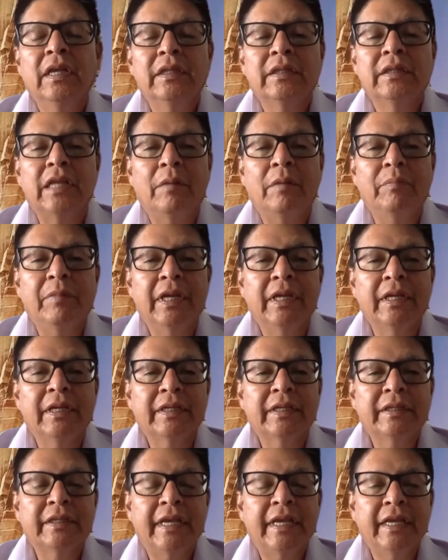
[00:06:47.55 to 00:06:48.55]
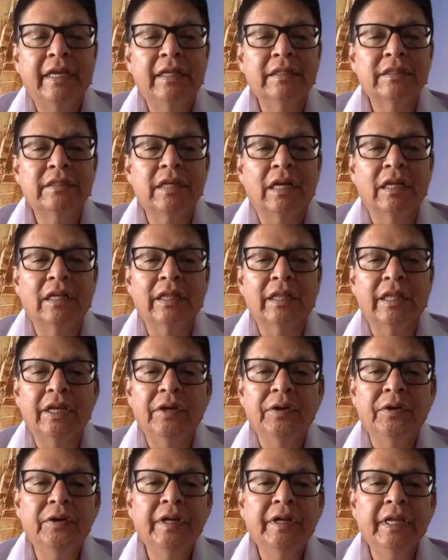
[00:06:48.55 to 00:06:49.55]
that maintains a
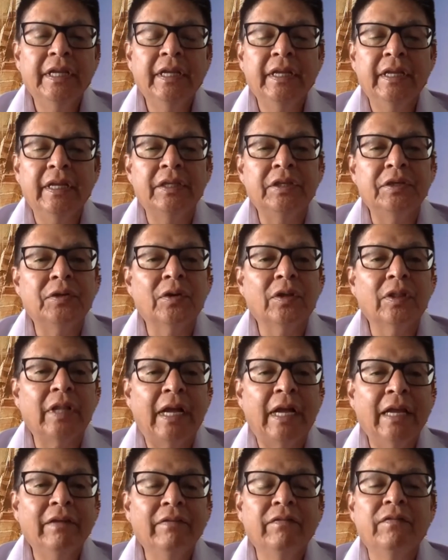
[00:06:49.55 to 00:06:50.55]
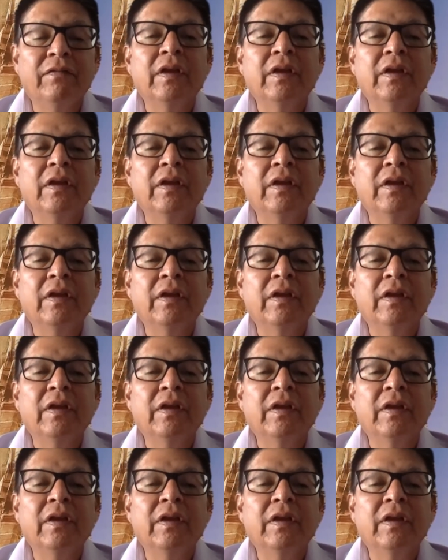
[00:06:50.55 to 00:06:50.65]
clarity in your life,